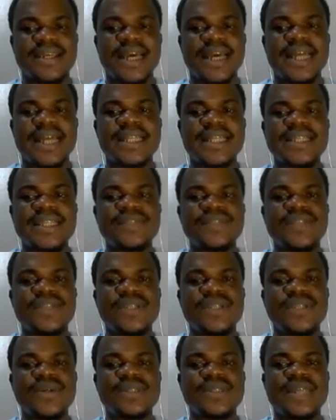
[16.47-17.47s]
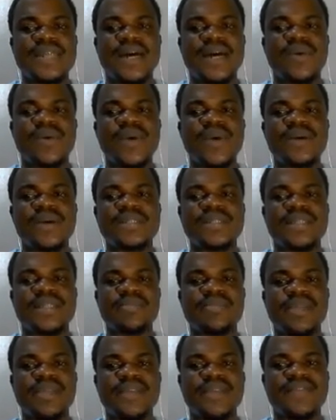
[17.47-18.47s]
and these videos are well
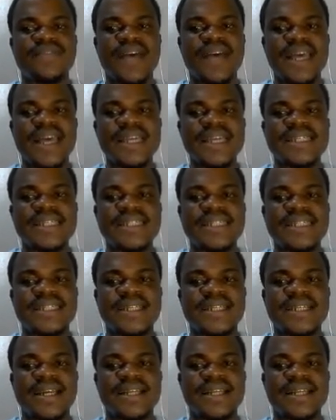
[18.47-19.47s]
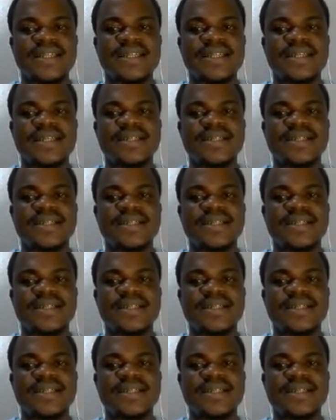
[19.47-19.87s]
simplified and